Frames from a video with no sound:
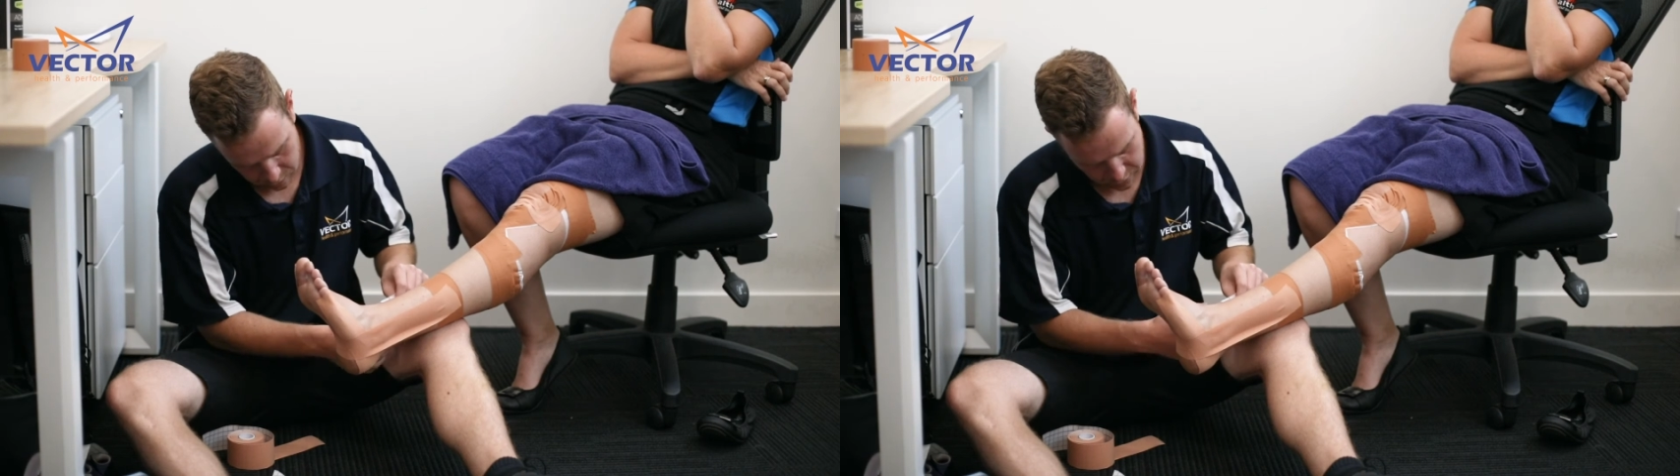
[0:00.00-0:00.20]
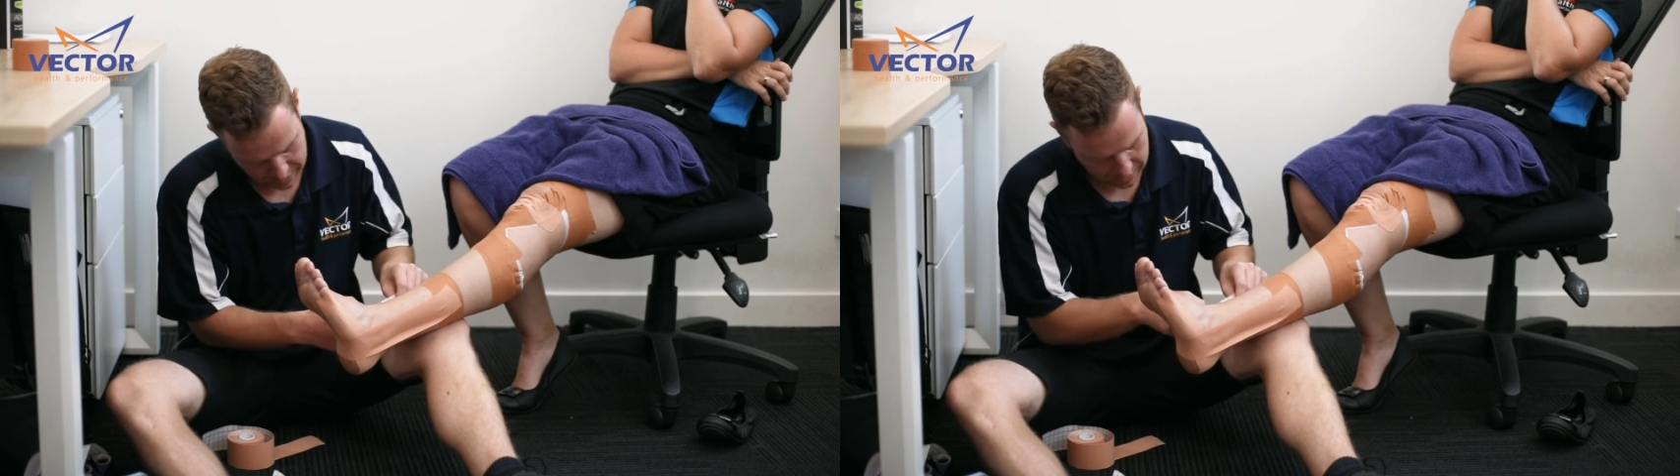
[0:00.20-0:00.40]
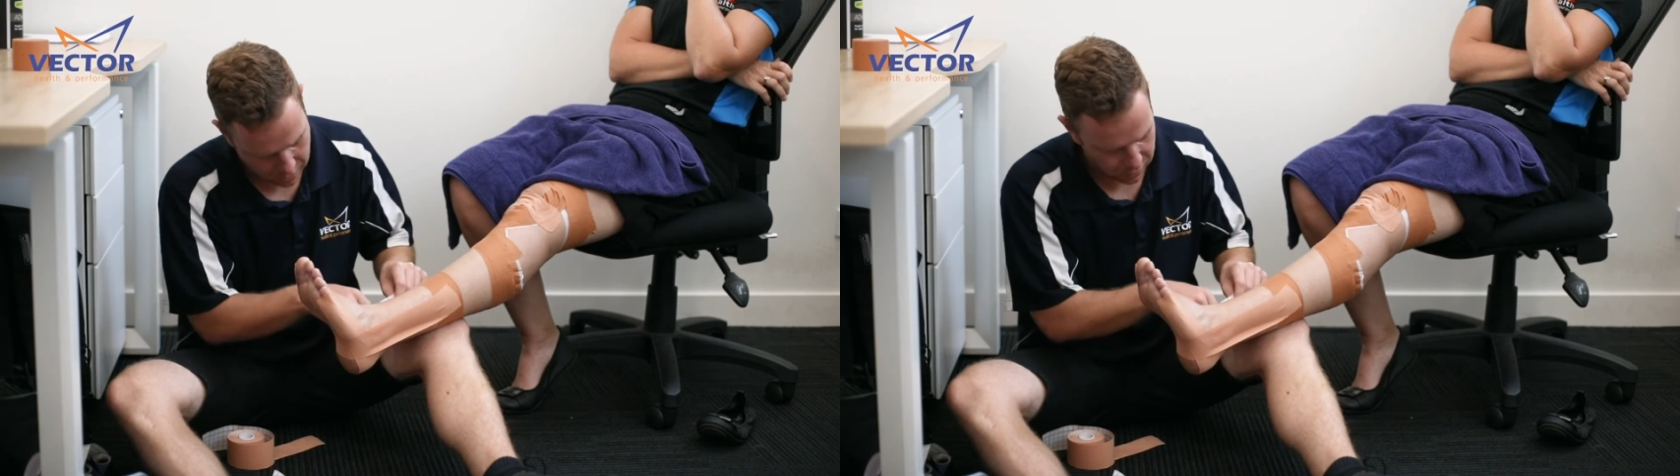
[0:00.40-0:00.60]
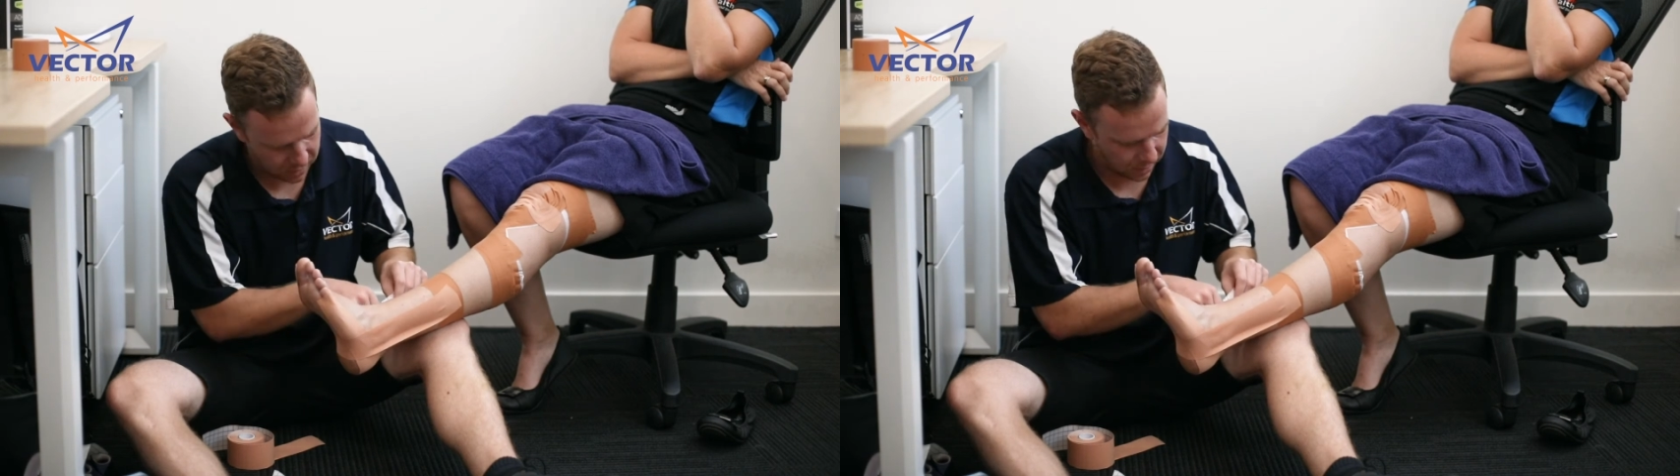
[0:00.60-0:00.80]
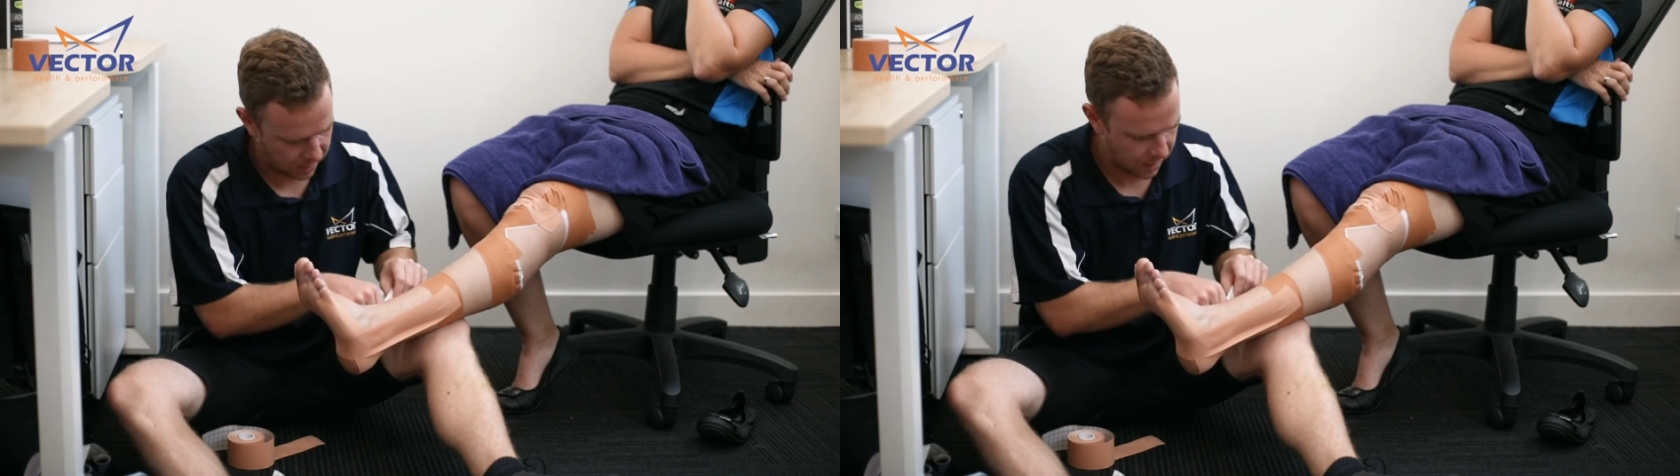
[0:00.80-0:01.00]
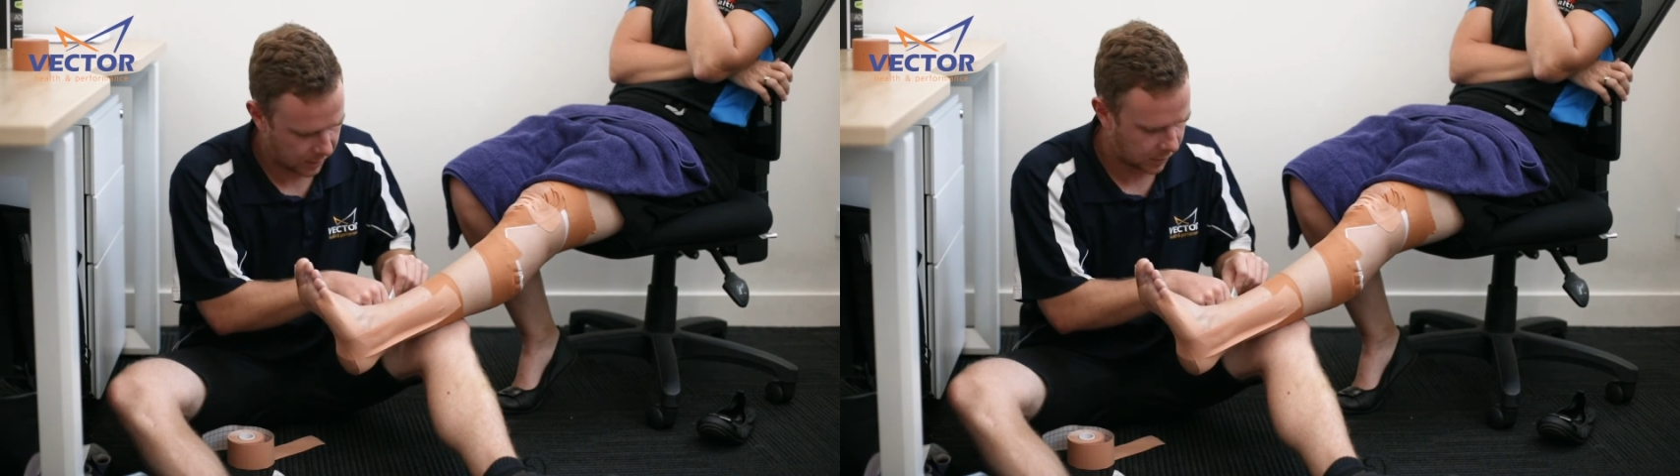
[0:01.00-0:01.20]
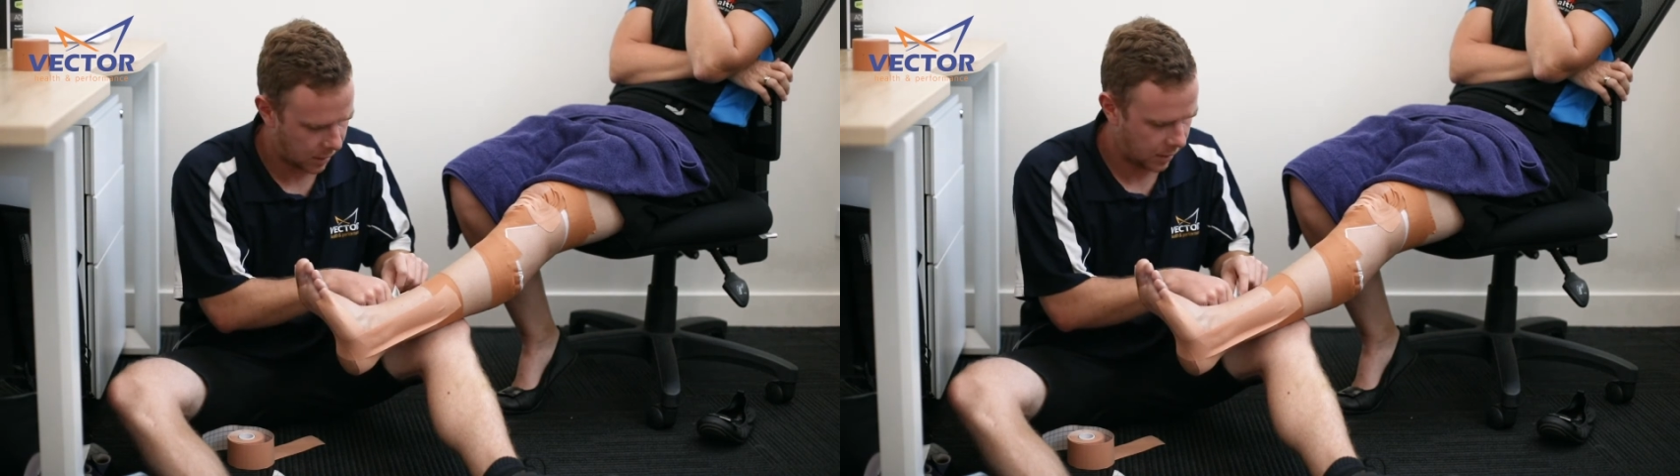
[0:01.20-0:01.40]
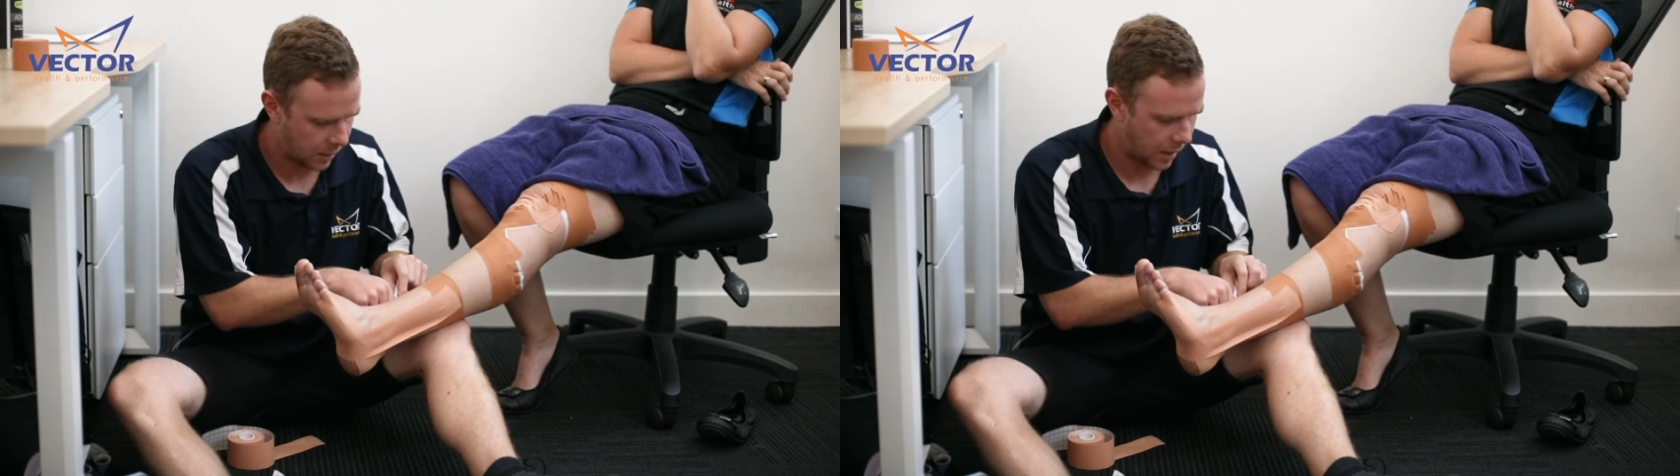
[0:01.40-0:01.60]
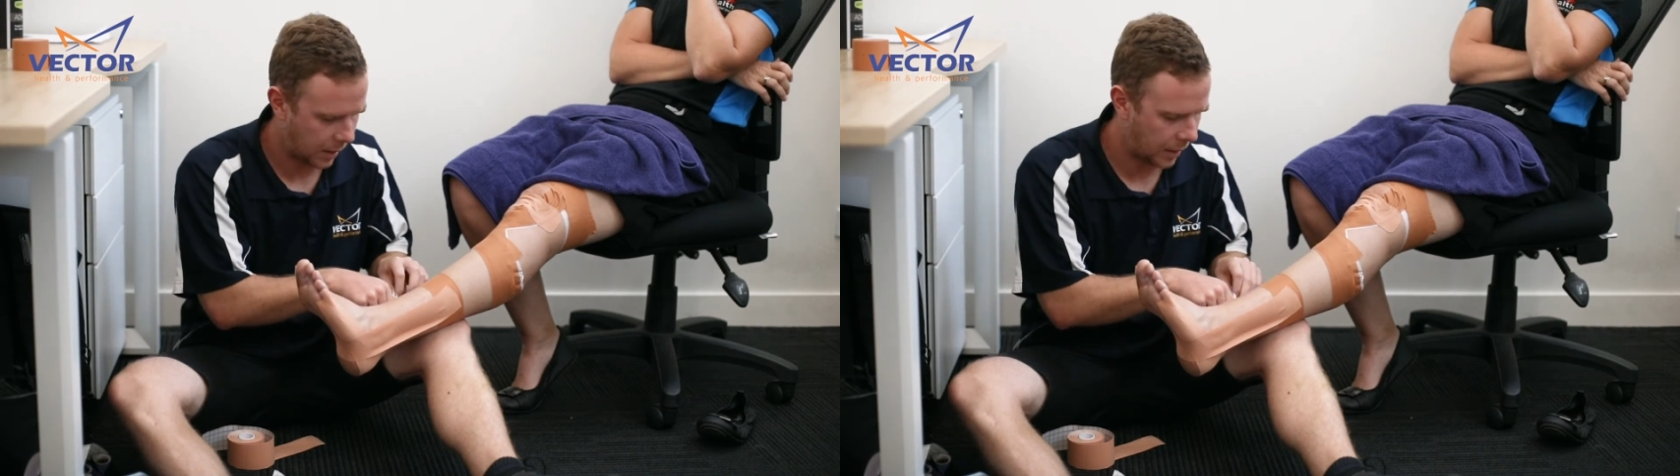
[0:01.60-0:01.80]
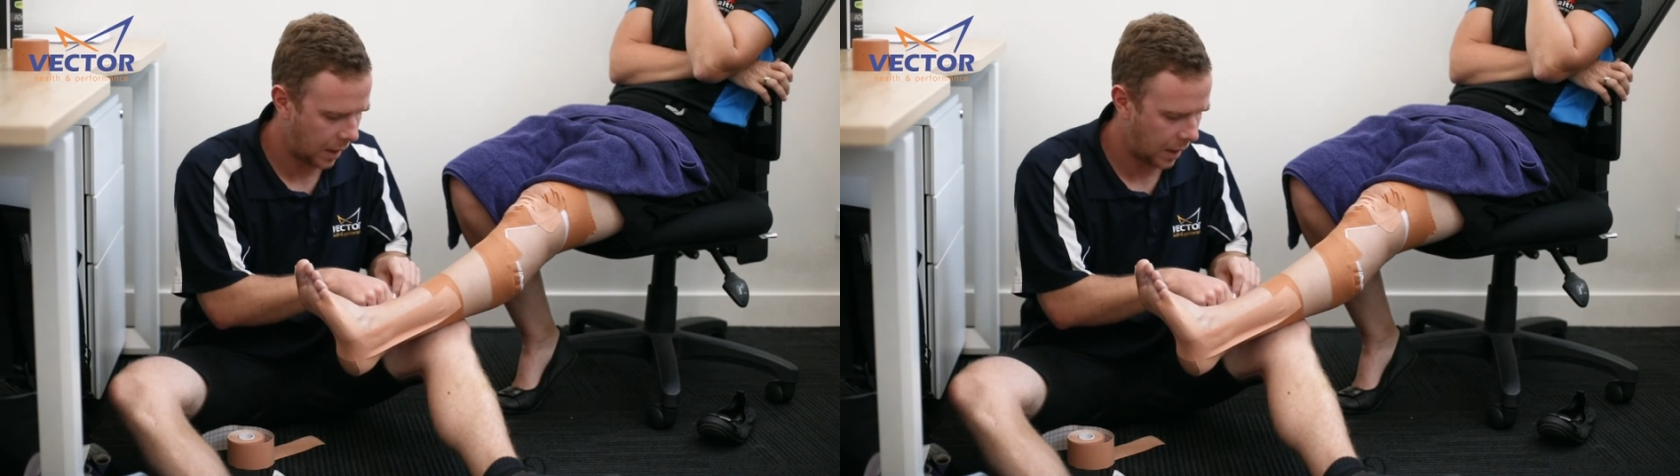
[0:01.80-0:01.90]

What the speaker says: Back up and out the outside of the leg,